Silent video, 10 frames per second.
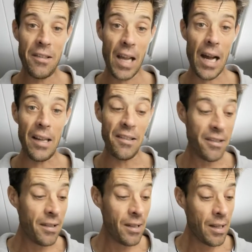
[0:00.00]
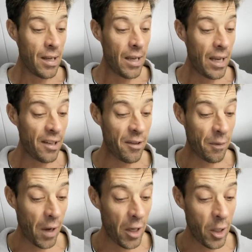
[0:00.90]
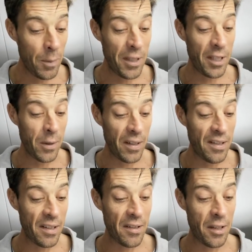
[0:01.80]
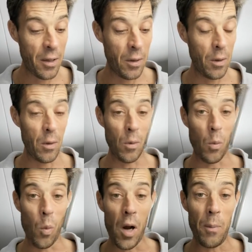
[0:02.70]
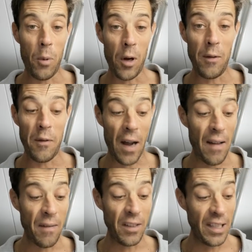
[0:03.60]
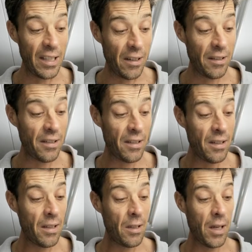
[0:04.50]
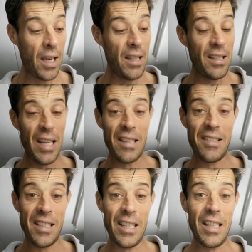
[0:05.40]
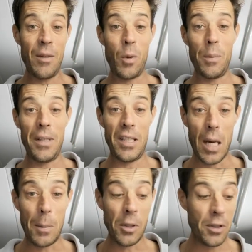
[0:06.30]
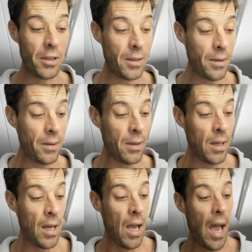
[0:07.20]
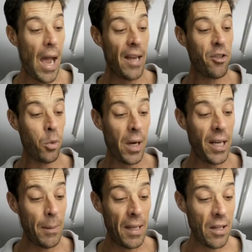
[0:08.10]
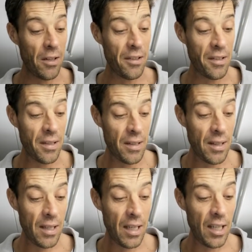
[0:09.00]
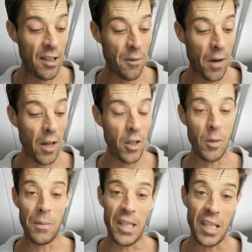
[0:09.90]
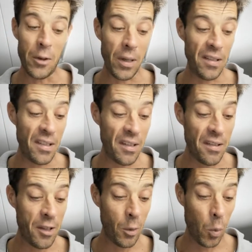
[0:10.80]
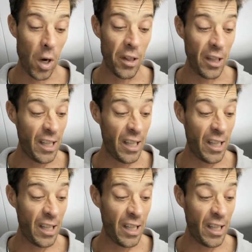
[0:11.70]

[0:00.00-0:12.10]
guys, its volume decreases to 1.5 liters. Okay, the density will be doubled. At 20 meters, its volume decreases to 1